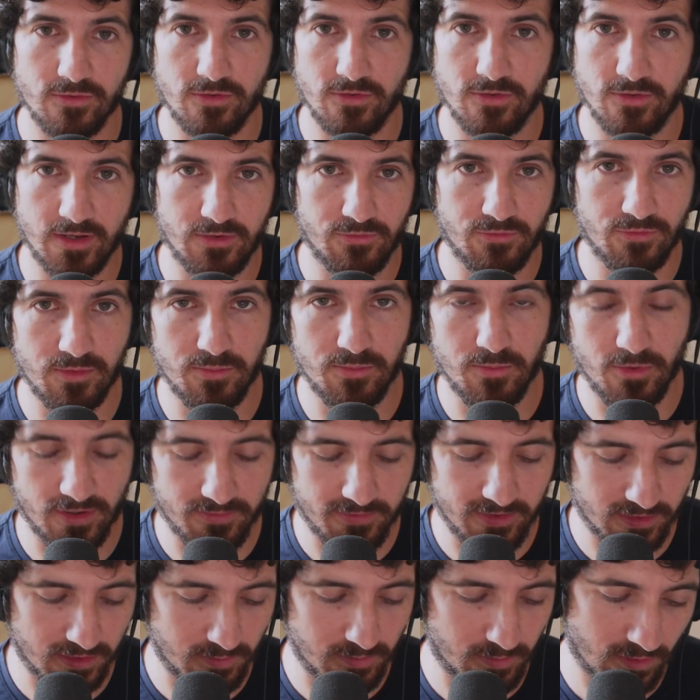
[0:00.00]
or you can read more
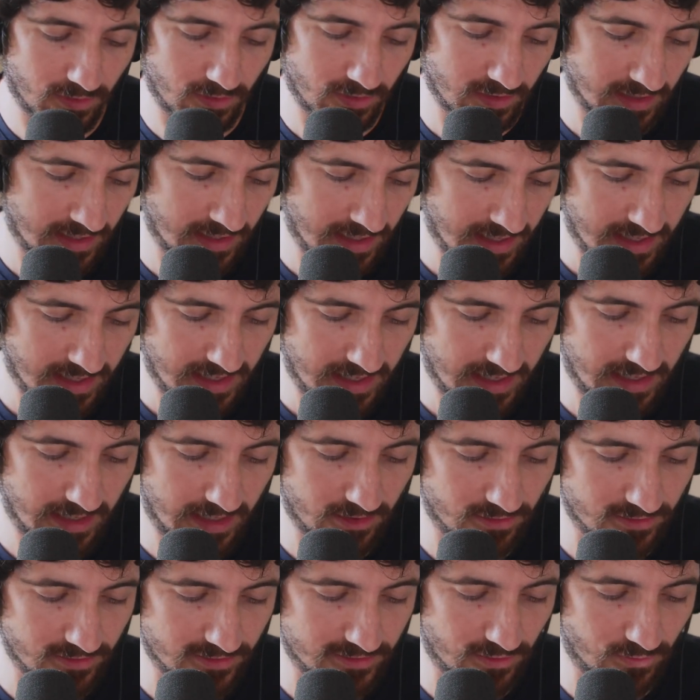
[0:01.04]
about the book,
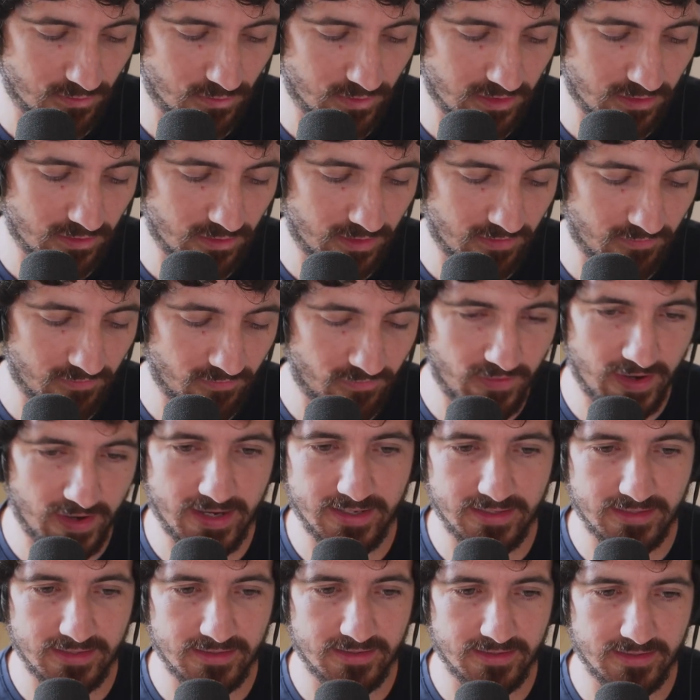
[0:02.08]
and also where you can
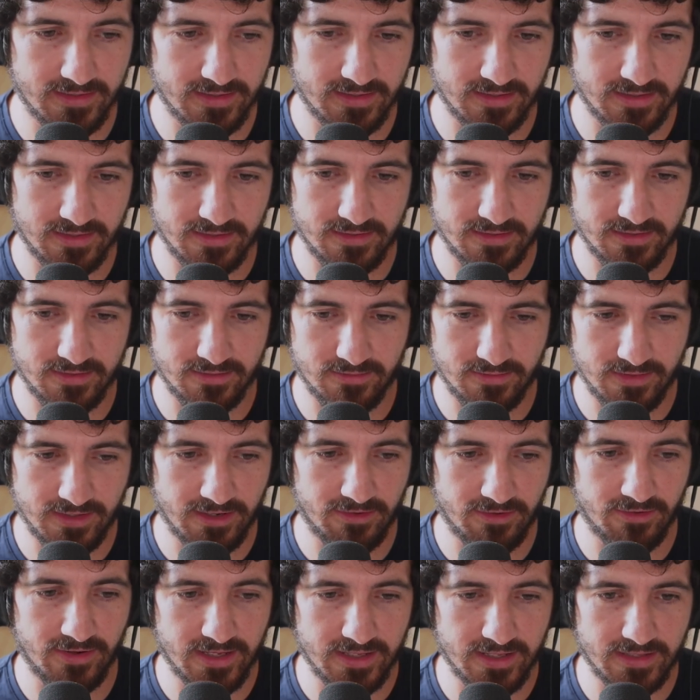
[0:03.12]
find
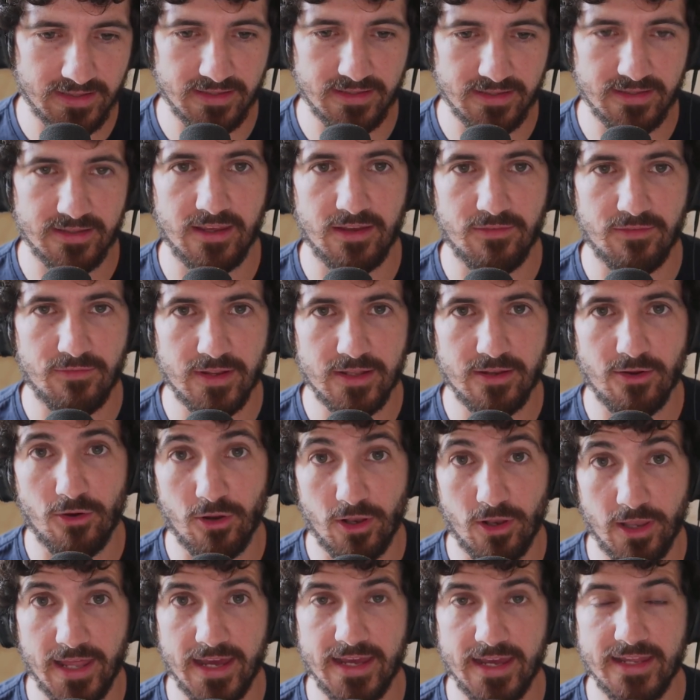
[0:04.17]
Leire and David
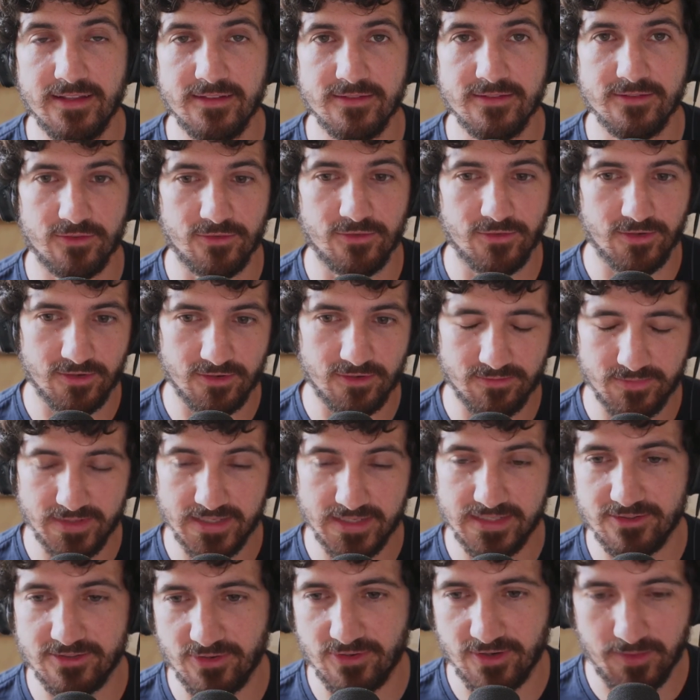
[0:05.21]
online, so their
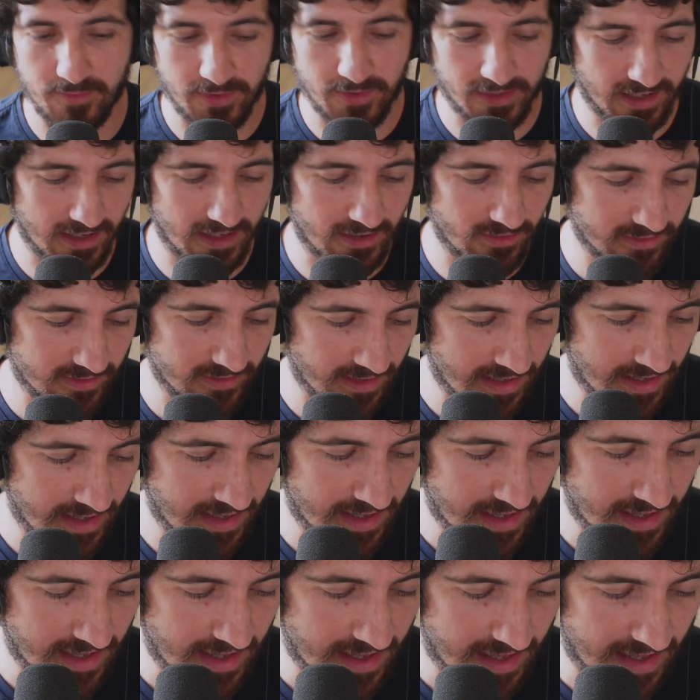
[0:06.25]
Instagram account.
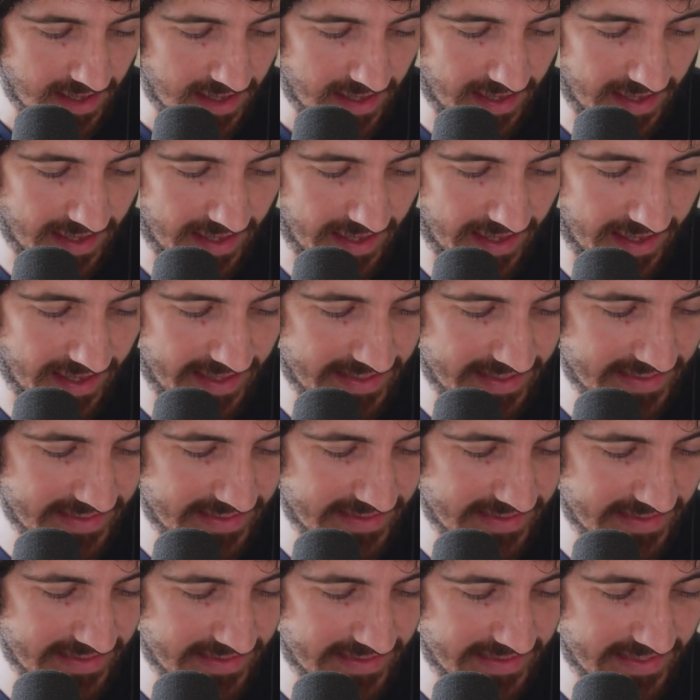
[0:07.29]

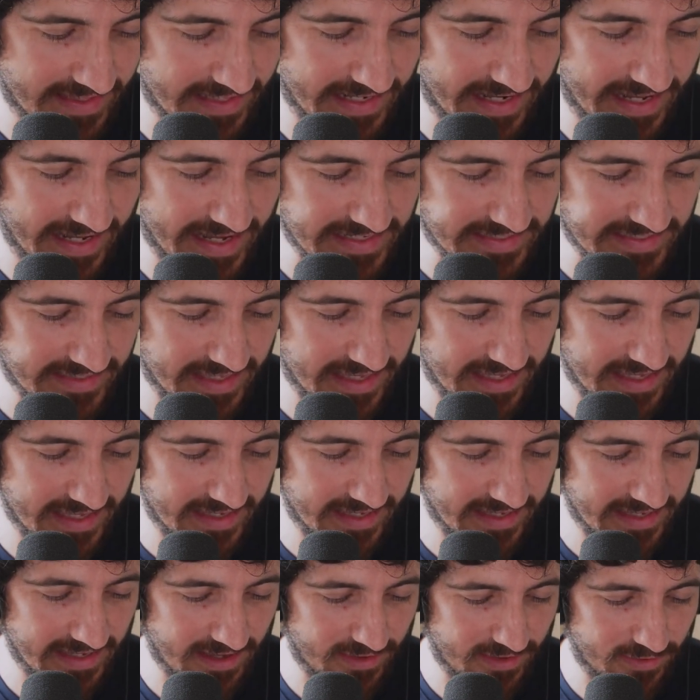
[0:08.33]
And the last
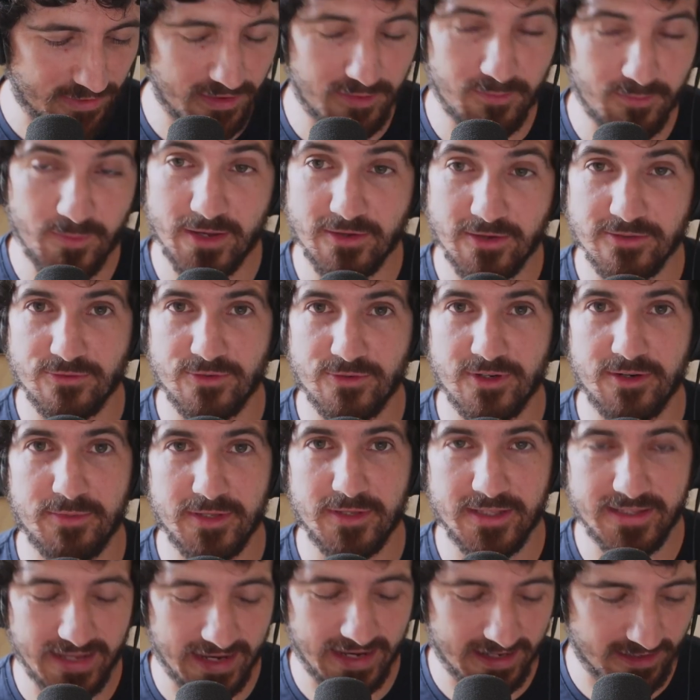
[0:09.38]
thing, I think, because we're a
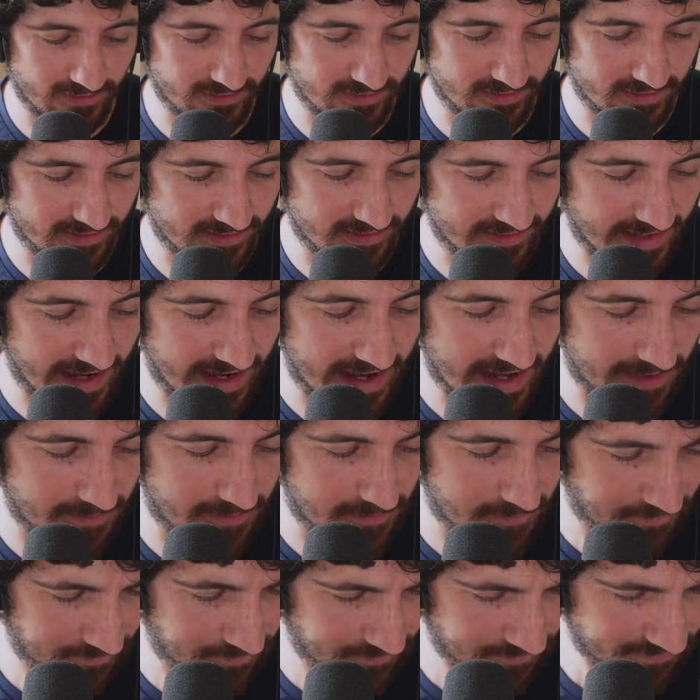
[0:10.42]
bit tight on
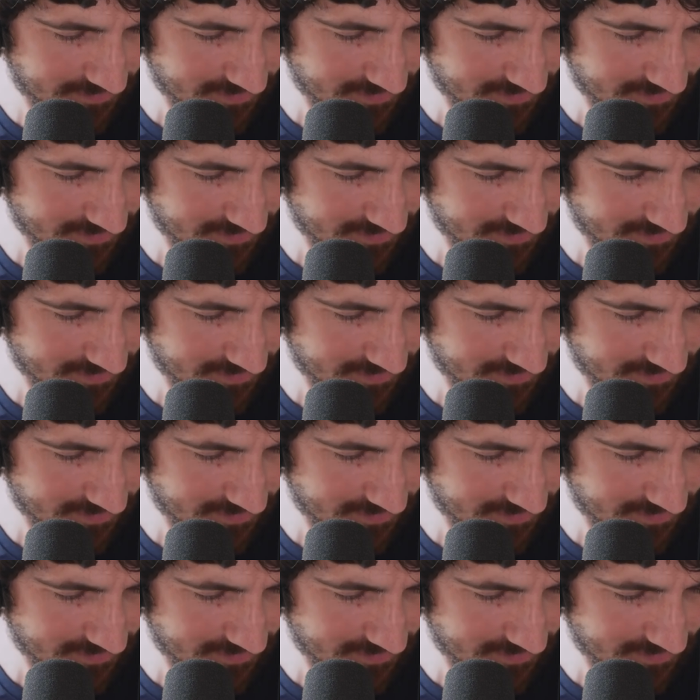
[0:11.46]
time,